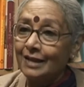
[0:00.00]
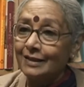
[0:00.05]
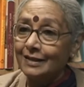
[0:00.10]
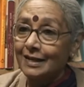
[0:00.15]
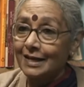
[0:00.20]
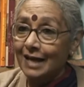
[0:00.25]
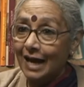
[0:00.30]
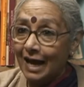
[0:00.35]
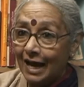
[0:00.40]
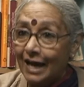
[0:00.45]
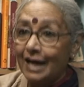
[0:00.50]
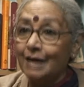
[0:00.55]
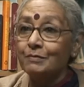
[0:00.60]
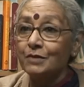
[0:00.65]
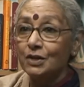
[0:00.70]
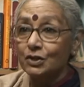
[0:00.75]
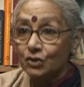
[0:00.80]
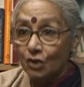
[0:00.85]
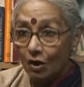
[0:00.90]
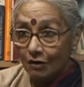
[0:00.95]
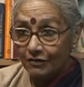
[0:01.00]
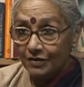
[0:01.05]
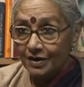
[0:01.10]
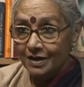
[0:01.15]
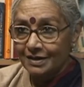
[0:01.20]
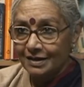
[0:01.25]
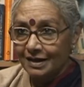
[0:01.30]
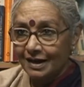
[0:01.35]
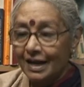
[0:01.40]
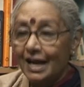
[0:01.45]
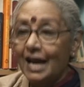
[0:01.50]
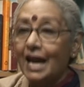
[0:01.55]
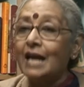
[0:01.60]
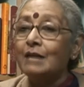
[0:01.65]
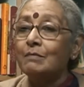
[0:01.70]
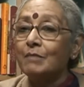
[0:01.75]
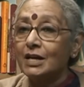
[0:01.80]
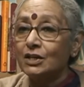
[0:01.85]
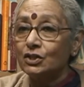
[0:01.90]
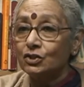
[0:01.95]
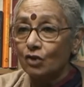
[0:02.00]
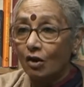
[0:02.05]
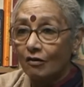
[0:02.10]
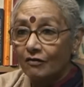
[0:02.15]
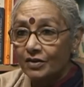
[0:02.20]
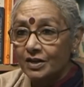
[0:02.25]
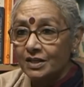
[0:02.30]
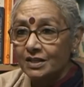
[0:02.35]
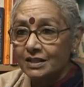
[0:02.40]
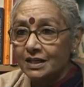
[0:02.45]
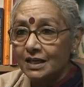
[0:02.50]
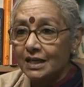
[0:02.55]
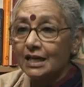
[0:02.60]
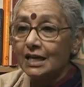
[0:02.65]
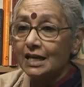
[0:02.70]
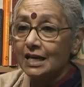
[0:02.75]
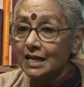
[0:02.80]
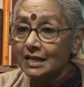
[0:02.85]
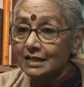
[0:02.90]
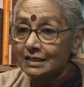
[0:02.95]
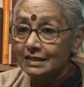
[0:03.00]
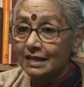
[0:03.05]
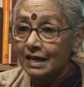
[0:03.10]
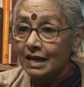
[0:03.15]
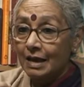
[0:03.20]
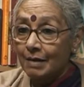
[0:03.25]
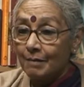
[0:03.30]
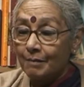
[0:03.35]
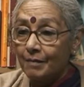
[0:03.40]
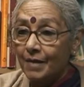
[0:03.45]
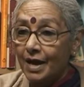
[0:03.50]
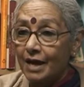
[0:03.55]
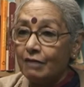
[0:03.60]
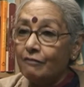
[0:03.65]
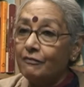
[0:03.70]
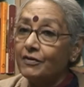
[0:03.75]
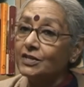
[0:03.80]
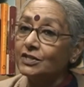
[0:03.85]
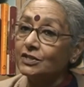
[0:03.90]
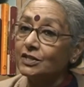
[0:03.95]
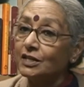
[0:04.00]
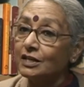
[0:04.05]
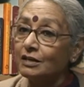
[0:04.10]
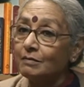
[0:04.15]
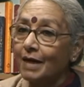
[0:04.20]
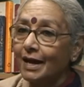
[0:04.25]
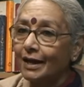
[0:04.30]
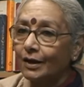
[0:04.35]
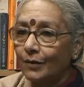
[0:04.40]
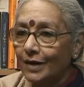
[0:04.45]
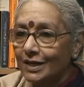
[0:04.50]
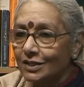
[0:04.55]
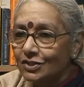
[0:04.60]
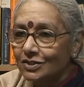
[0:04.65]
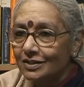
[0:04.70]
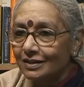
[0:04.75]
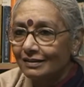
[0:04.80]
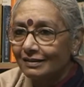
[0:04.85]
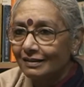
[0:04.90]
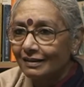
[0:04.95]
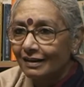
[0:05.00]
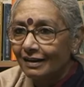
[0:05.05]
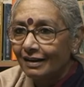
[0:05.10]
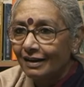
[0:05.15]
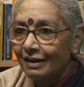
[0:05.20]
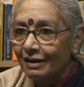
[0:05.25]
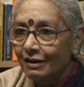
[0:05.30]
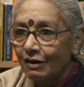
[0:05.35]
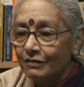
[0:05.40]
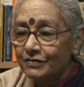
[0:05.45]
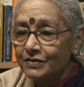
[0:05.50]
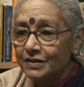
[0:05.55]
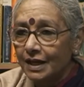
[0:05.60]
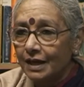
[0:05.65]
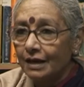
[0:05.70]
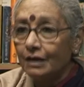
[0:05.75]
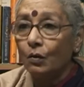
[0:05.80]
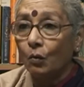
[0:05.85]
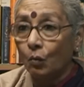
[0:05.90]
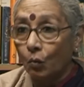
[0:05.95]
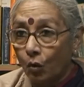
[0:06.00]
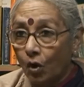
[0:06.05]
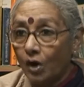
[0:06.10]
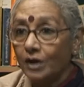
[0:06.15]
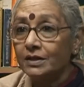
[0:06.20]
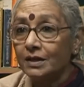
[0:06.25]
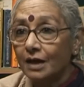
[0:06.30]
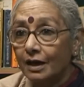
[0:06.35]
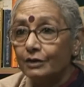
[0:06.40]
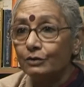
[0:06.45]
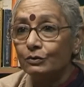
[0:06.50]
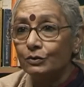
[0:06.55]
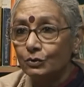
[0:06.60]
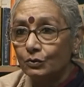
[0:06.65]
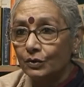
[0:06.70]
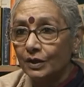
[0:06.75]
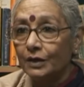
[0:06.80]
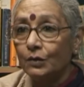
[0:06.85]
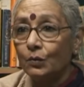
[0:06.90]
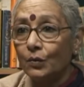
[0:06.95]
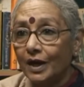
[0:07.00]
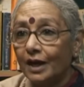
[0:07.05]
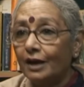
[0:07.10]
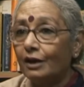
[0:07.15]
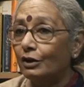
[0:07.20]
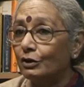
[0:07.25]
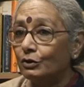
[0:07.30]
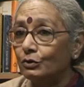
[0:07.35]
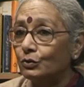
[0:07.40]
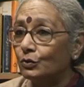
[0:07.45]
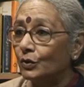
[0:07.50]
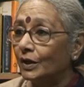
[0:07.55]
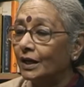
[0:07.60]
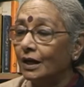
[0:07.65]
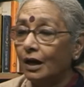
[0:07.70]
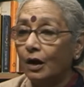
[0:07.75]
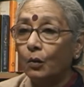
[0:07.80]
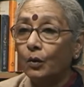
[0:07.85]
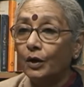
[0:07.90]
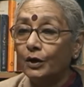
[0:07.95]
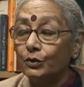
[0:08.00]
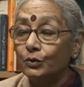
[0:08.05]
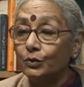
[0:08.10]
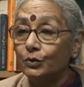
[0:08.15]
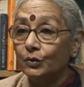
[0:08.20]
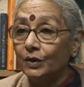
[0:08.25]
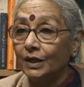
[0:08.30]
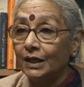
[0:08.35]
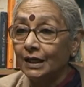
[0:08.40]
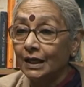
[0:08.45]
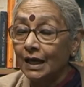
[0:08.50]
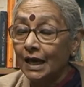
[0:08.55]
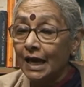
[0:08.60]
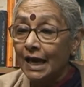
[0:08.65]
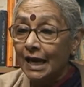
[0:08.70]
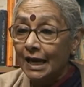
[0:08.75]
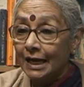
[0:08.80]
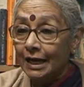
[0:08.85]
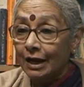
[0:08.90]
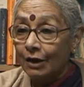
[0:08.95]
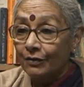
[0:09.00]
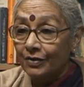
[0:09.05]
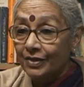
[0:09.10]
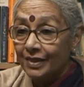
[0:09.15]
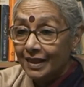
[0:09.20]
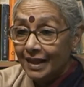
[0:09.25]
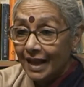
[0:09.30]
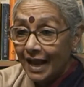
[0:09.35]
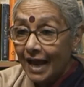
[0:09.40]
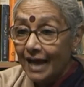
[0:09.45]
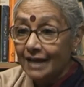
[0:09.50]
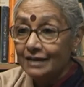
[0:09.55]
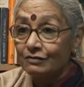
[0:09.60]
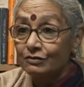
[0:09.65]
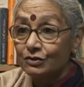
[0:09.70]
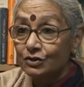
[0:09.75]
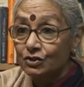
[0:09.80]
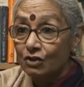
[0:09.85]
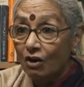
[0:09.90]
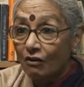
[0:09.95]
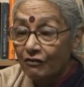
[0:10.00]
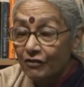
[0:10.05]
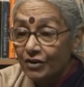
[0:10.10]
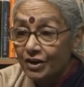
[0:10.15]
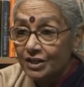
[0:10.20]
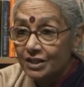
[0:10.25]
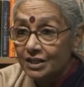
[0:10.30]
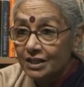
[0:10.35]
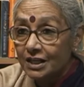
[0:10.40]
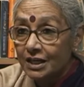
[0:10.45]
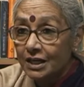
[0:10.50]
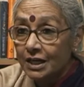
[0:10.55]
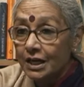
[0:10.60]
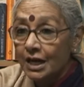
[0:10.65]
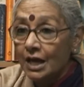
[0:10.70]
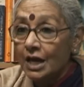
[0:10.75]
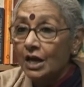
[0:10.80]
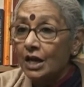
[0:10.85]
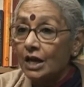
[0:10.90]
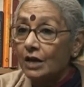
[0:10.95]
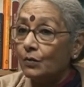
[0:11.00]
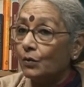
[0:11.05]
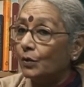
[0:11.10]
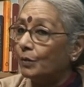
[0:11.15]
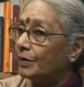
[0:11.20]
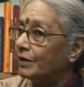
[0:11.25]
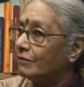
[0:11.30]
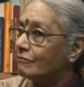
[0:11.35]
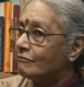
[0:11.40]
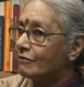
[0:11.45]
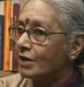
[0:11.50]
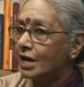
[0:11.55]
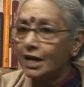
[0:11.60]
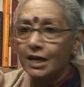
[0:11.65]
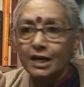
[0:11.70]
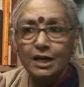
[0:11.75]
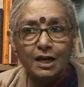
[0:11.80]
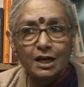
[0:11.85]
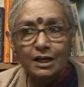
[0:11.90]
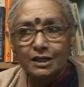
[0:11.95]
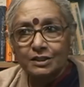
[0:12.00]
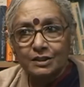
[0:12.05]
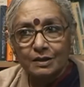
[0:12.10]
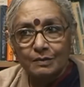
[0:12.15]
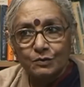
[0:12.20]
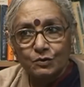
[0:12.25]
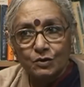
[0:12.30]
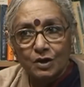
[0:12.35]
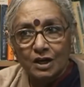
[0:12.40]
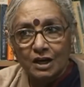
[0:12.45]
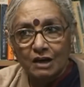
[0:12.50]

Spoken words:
that I am the sovereign and my sovereignty is manifested in my question of saying, what are you doing, where are you doing, how are you doing? Now that sovereignty, it will be very irksome to a